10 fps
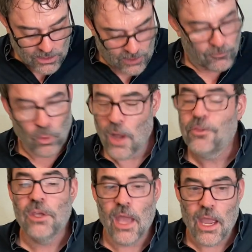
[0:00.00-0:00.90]
If you
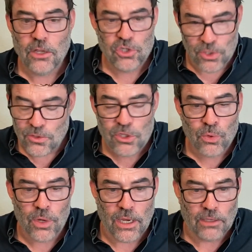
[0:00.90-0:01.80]
want the A, choose
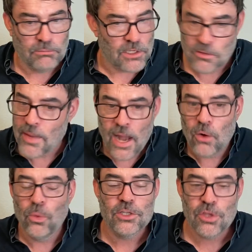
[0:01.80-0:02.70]
3. Doesn't
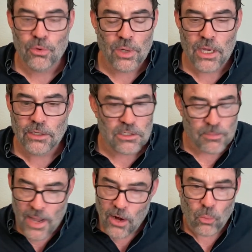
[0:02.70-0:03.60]
matter which 3,
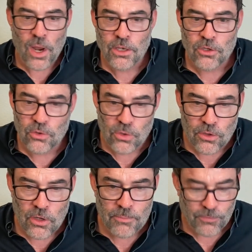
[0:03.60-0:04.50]
doesn't matter when you do
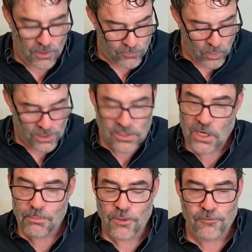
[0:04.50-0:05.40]
them. If you want to
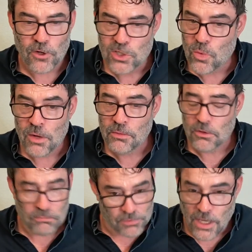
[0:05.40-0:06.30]
skip the first
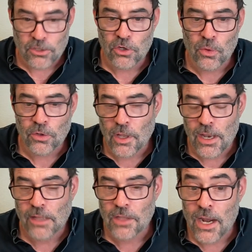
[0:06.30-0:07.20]
one, then you're doing the
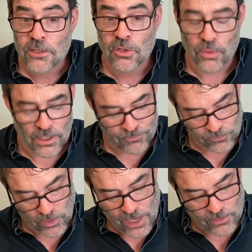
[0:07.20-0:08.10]
next 3,
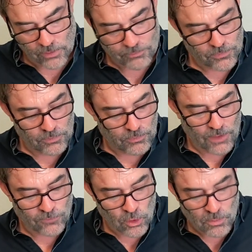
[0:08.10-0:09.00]
right?
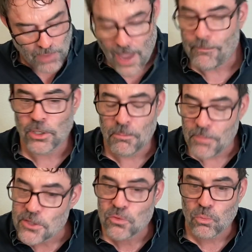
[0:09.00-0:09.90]
If you happen to
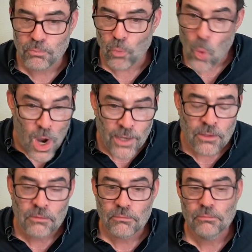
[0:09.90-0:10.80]
miss
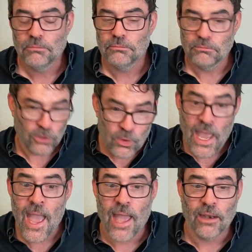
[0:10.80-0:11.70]
one, you
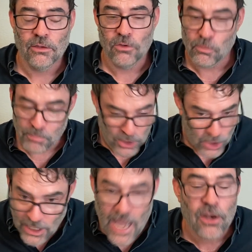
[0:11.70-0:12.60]
can, but you
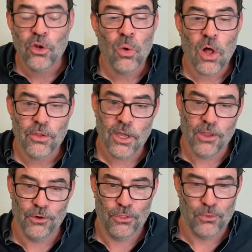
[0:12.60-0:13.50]
got to do all the
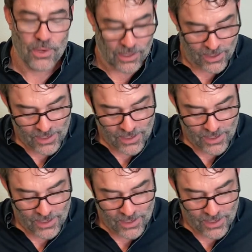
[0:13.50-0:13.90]
other 3.